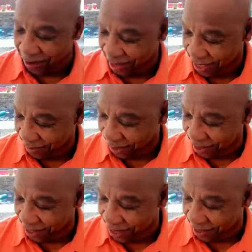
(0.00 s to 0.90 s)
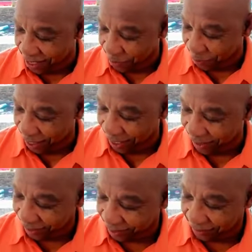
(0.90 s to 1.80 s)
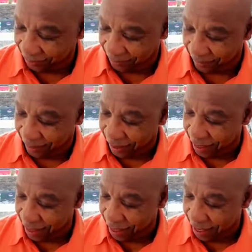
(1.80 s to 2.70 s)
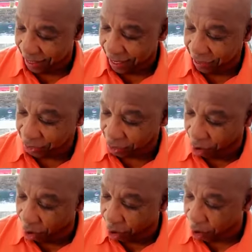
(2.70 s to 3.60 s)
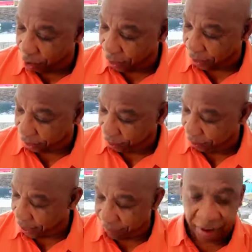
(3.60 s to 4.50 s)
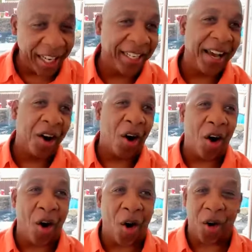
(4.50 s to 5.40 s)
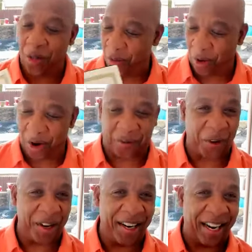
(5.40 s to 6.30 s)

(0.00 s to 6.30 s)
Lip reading: I'll show you another couple pages. Again, this is all included. I've already done all the work for you